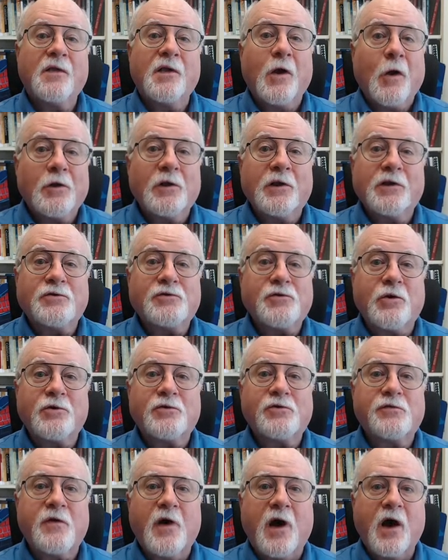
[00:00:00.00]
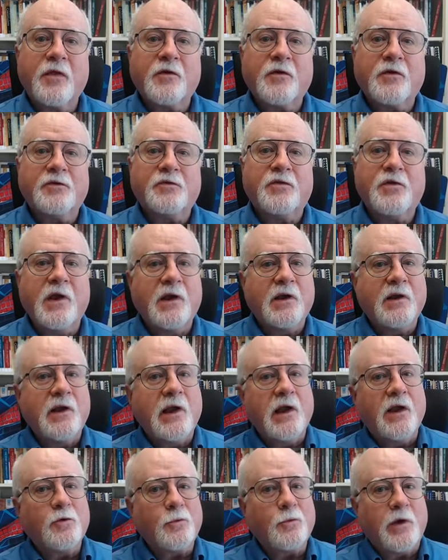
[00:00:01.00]
early church fathers then,
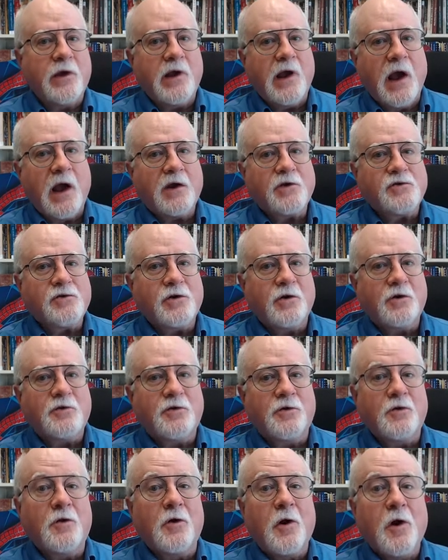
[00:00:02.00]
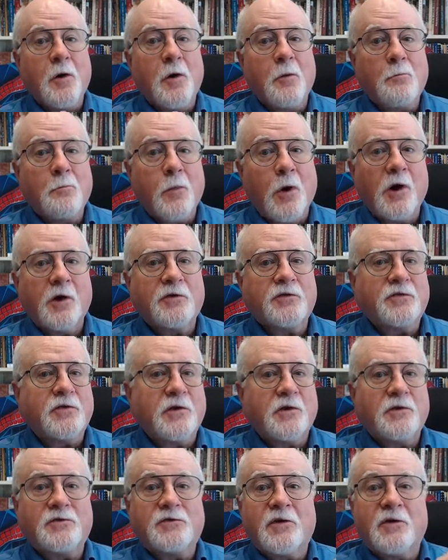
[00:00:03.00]
in reaction to
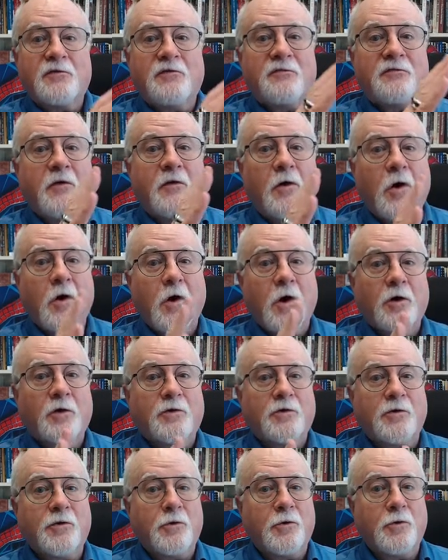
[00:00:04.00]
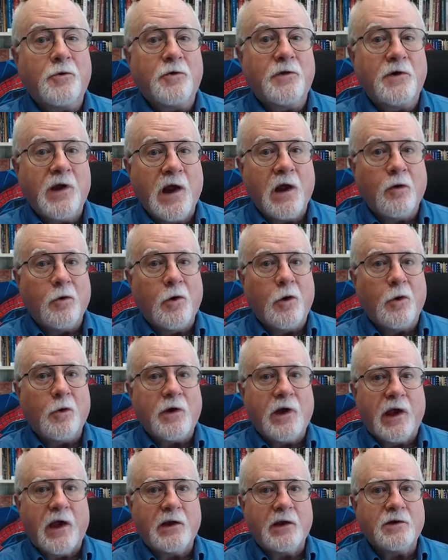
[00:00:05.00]
Marcion's far too narrow
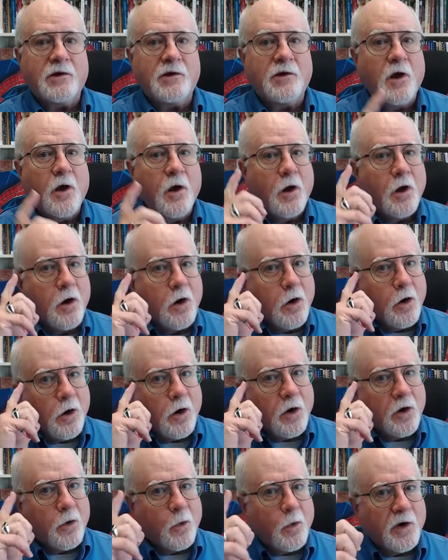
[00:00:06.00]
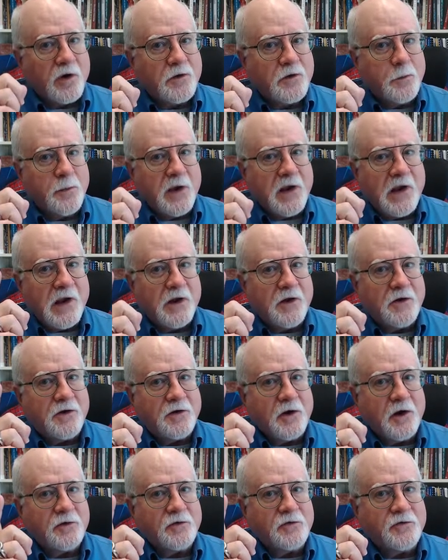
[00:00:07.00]
canon, are going to begin to
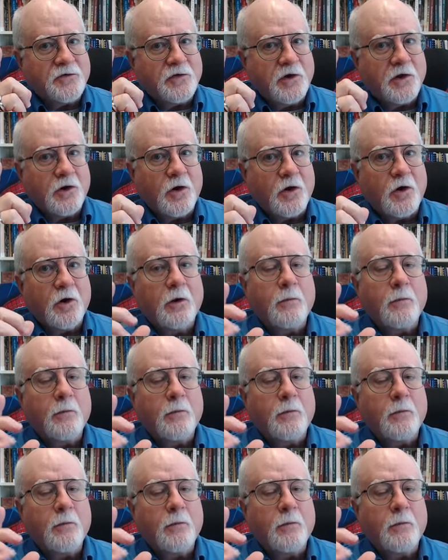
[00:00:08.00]
consider,